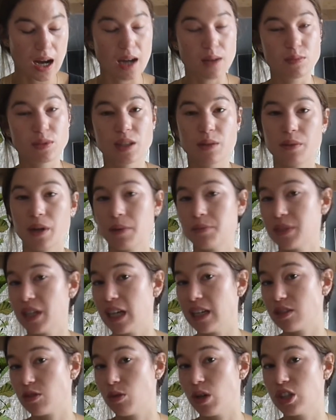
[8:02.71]
Sometimes I
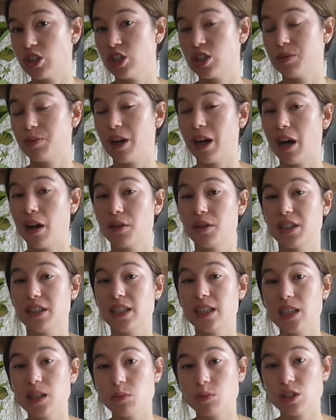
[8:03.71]
ask questions about how the
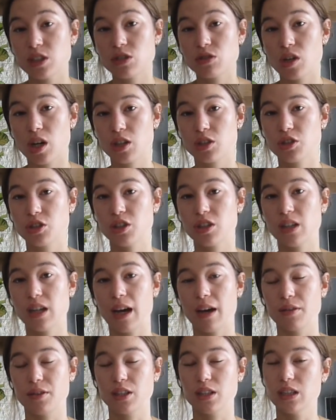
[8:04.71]
team is structured,
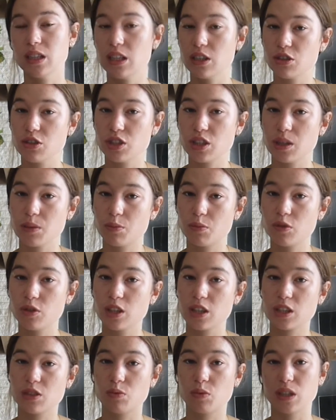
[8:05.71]
how the leadership
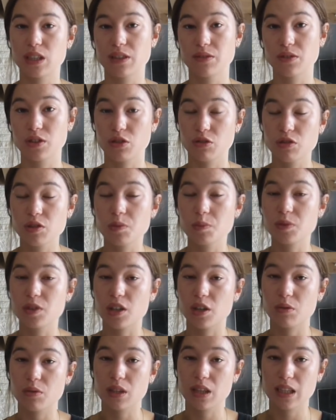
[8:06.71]
works, what different groups
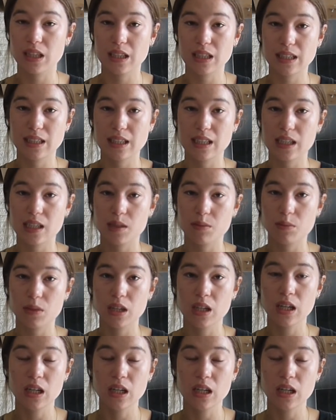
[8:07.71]
are within the team.